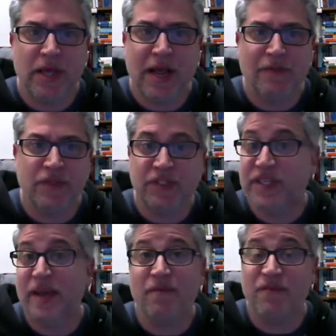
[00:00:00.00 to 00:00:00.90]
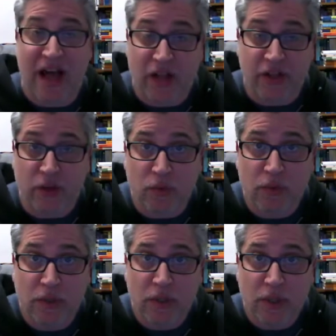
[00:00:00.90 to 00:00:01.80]
that have the same value.
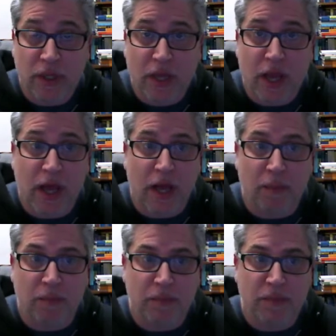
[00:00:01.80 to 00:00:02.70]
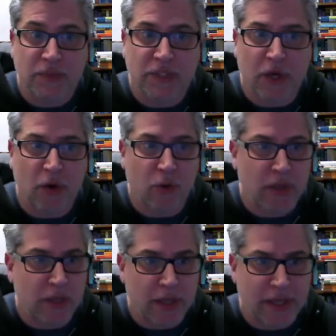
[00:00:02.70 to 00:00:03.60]
Um,
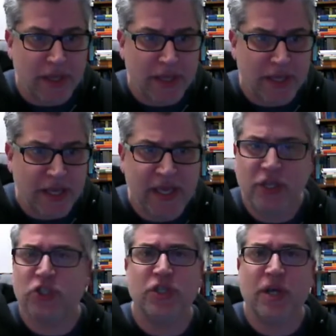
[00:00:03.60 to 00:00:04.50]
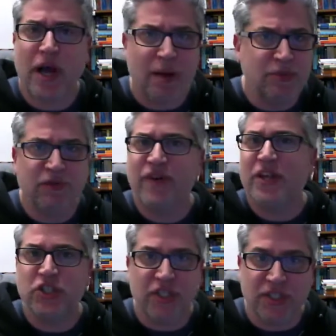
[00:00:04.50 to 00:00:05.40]
so each
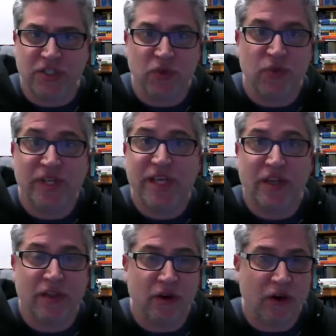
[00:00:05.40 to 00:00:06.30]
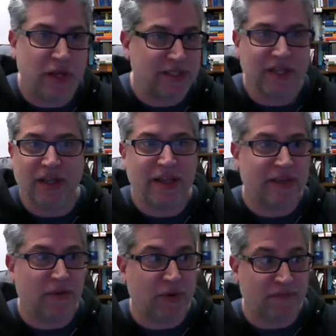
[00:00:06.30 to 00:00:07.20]
observation is unique. There, it's not
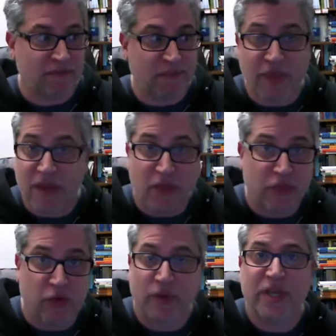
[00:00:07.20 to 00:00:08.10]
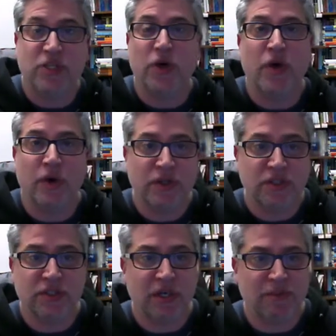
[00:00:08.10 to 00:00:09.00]
like there were three
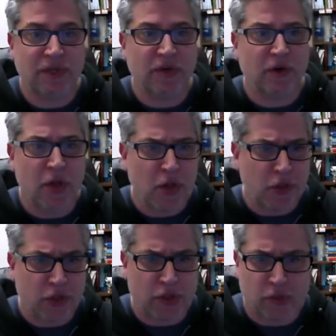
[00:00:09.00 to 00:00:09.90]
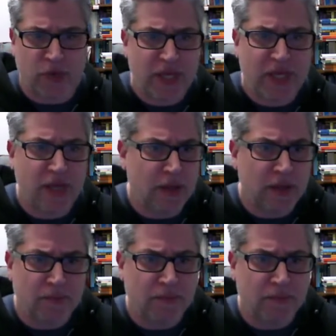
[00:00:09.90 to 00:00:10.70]
Toyotas or something, or three